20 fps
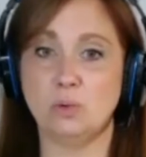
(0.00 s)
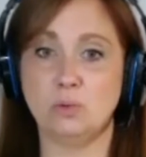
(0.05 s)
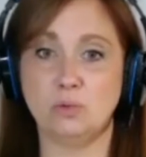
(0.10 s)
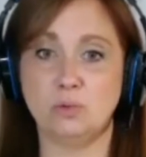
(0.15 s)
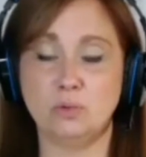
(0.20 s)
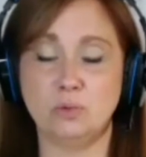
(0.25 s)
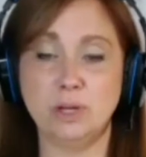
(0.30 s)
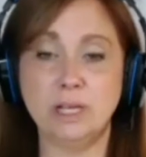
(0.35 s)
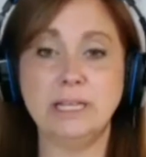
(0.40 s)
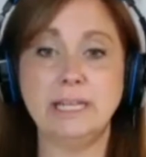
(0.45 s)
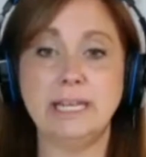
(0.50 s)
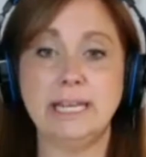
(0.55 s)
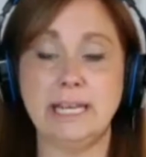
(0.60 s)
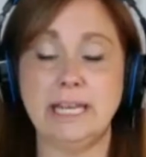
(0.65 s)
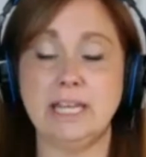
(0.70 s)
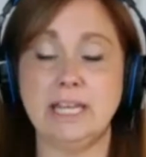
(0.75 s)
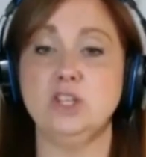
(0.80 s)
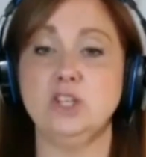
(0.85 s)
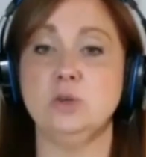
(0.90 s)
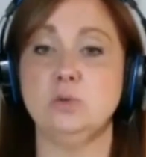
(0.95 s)

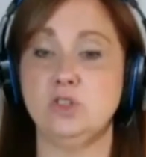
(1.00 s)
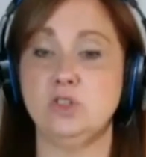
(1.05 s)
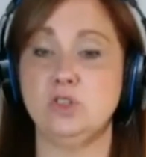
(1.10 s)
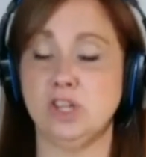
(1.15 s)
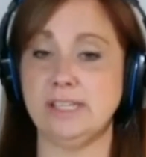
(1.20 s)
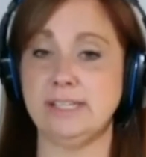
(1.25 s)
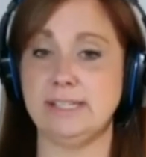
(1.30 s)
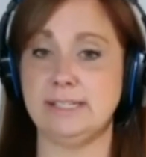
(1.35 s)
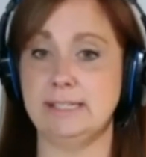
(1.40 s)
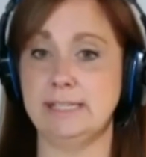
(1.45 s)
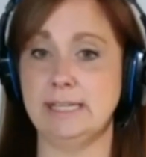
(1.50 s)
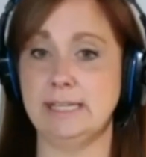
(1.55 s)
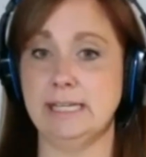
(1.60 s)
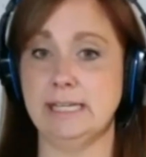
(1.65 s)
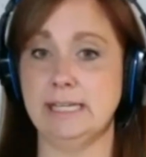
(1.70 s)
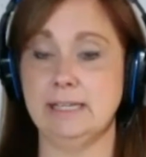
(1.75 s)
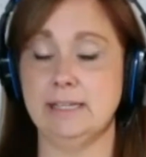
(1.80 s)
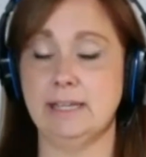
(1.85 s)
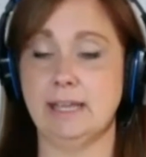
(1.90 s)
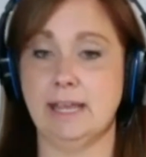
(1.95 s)
really, you just
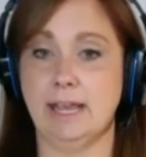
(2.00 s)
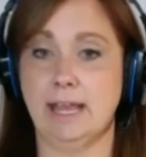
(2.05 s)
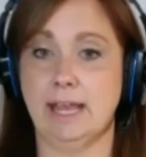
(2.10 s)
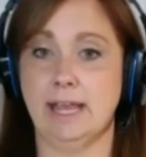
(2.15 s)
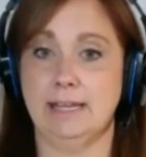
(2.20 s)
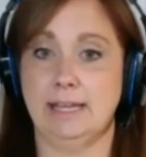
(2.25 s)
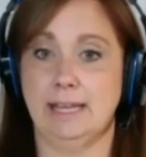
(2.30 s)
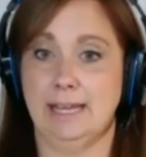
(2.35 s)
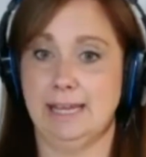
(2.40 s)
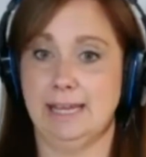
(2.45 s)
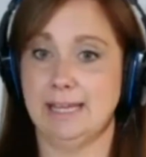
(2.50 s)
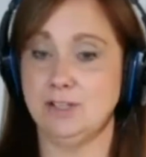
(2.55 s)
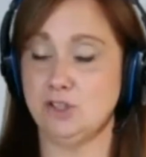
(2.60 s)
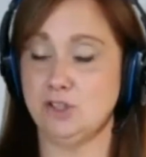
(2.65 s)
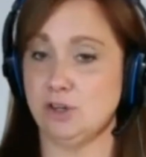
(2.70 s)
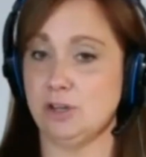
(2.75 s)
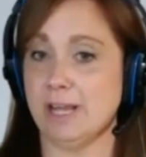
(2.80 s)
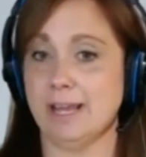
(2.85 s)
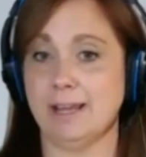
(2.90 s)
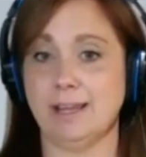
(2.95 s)
need an
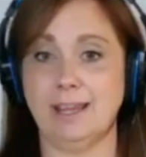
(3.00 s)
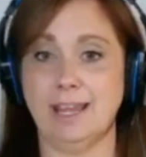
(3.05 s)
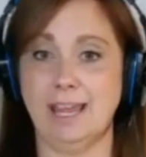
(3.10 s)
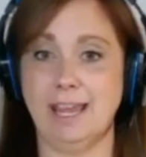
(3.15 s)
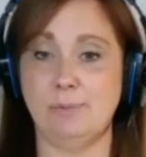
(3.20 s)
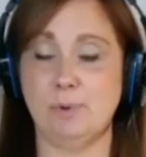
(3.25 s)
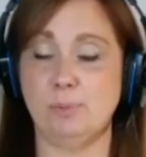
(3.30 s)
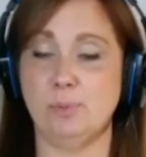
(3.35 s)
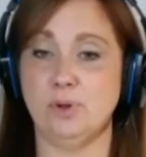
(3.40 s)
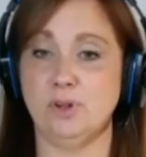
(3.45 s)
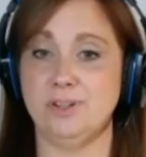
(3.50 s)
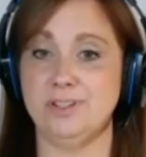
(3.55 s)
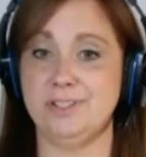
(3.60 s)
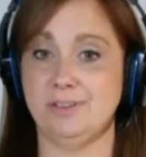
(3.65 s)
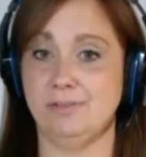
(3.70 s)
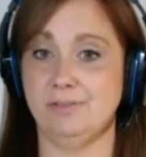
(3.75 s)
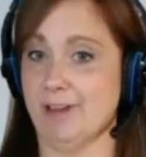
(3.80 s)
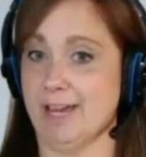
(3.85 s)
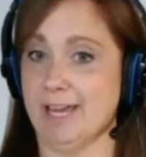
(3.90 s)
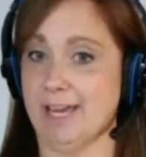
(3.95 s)
internet-capable
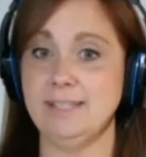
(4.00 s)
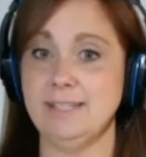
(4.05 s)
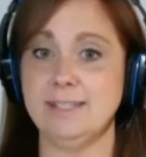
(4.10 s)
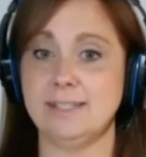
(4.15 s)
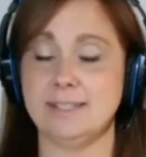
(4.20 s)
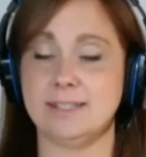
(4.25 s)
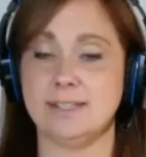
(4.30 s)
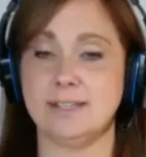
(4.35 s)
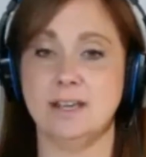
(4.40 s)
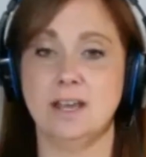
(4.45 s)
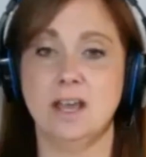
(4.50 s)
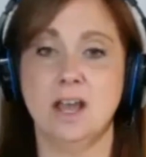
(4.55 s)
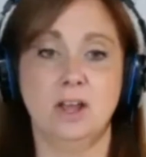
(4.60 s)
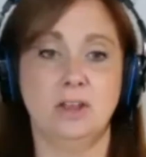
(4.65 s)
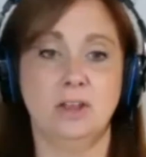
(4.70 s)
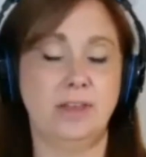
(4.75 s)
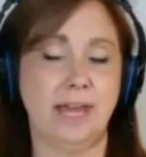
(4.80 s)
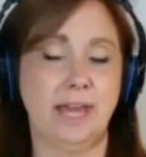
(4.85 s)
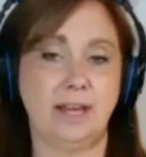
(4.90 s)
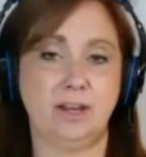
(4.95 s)
device.
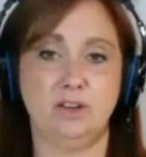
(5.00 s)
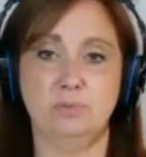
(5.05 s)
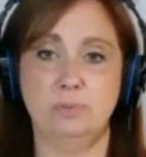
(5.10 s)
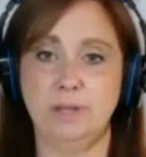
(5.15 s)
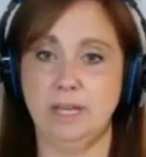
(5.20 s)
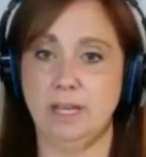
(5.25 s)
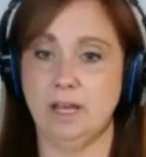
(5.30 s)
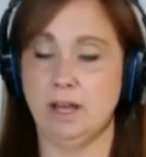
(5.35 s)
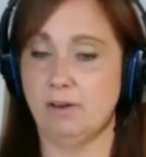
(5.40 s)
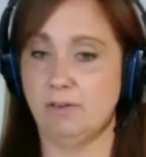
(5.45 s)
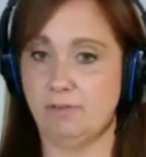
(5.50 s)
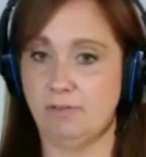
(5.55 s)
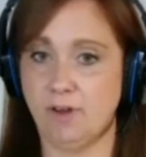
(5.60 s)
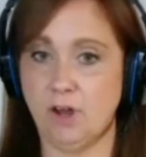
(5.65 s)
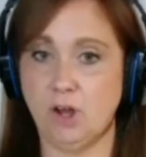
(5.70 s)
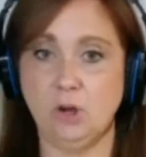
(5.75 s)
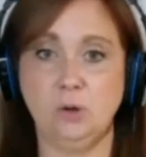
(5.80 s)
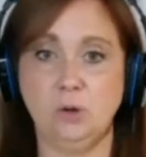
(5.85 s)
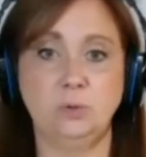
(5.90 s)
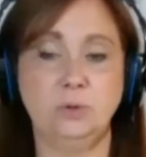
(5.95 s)
That could be a
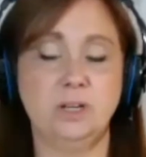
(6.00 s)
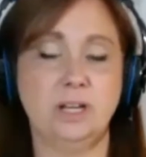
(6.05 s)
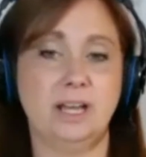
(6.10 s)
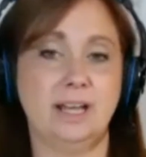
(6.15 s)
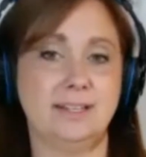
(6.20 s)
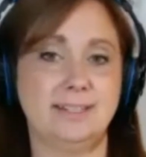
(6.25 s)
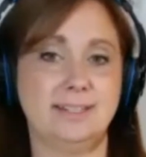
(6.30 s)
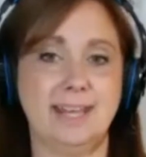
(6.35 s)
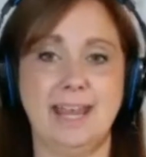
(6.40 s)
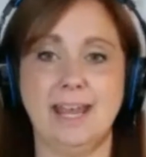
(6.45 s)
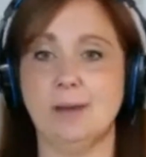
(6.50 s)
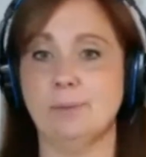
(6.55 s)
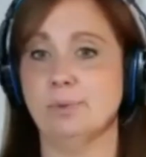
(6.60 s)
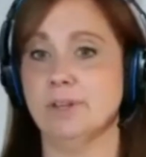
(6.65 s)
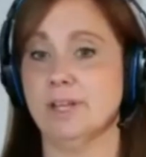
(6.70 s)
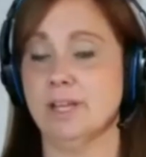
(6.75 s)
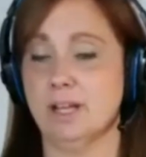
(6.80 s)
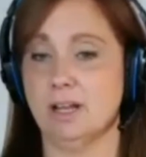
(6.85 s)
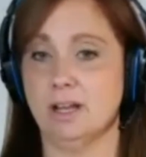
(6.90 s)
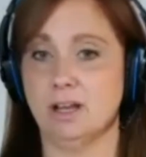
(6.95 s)
phone, a
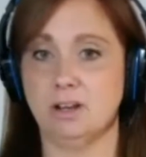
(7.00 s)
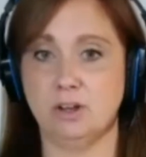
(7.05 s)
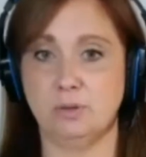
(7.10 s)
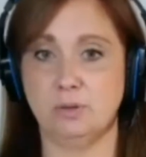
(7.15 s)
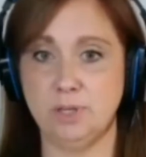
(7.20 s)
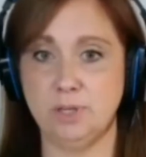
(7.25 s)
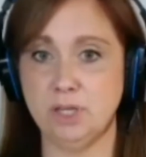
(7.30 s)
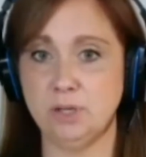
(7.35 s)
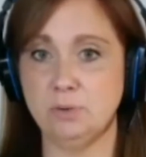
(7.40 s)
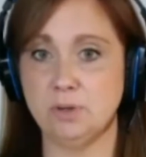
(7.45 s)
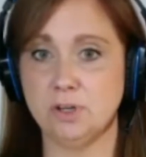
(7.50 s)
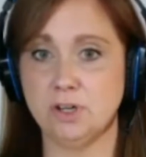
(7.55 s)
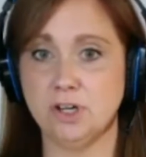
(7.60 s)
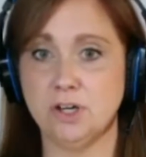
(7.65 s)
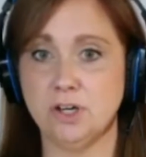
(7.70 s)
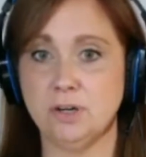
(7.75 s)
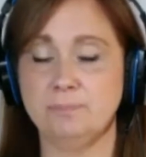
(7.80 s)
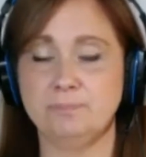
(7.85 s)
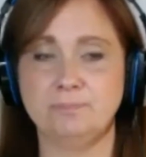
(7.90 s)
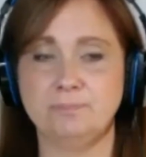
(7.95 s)
tablet, a
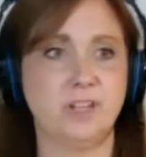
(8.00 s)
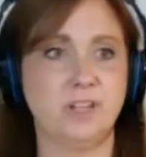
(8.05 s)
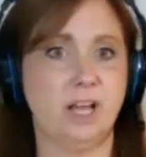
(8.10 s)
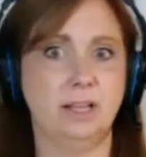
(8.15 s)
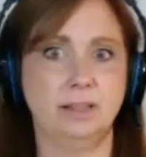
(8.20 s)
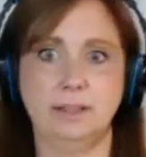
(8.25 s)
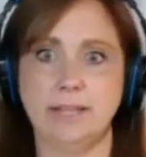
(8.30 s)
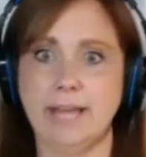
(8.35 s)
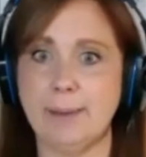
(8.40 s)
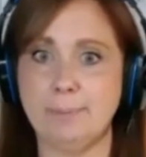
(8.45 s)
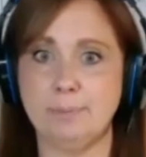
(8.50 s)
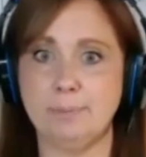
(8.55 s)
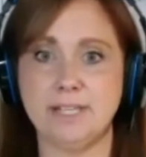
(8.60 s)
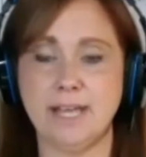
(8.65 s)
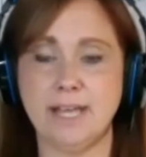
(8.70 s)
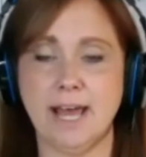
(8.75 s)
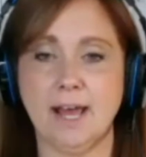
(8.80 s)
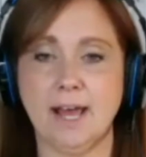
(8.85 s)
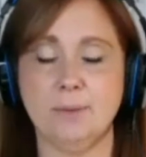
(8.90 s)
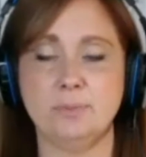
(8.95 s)
computer, a
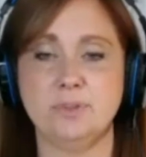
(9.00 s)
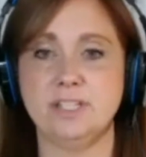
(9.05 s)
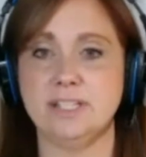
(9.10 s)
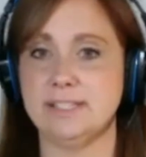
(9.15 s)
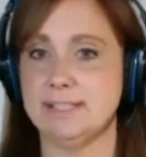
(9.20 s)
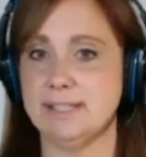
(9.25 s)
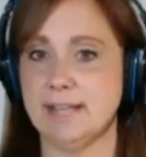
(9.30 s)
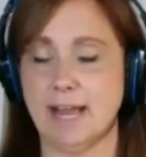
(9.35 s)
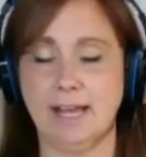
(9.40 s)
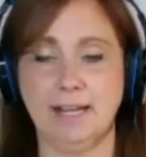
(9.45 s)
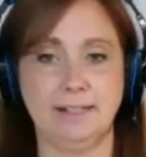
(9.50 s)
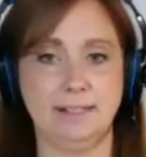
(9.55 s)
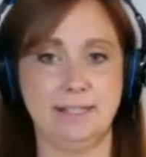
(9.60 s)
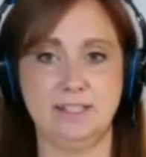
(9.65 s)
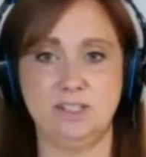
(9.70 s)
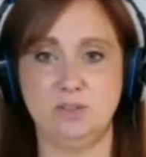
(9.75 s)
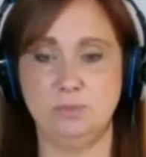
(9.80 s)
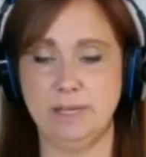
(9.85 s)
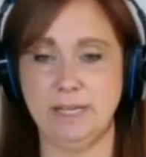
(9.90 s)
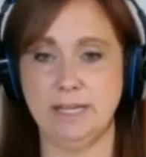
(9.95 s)
laptop, does not
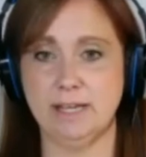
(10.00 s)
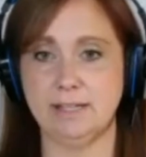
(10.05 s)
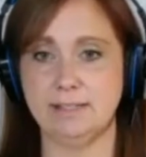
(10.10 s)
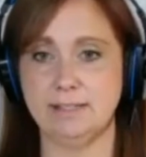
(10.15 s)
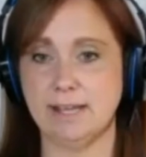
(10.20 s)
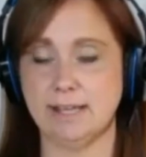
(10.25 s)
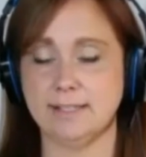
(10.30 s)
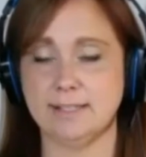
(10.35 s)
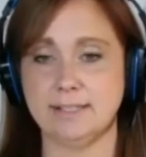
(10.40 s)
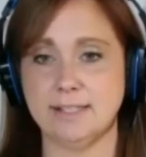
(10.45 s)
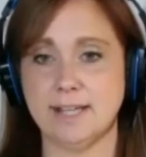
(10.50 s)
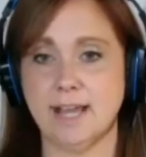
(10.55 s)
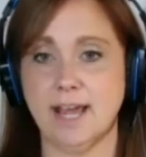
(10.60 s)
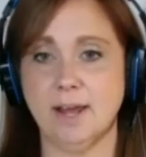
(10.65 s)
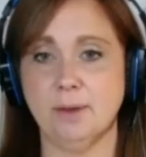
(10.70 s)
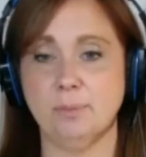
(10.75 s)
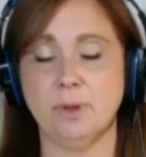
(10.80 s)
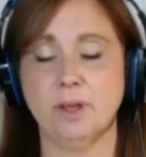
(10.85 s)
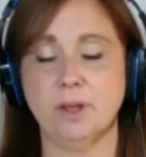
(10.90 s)
need to be a desktop.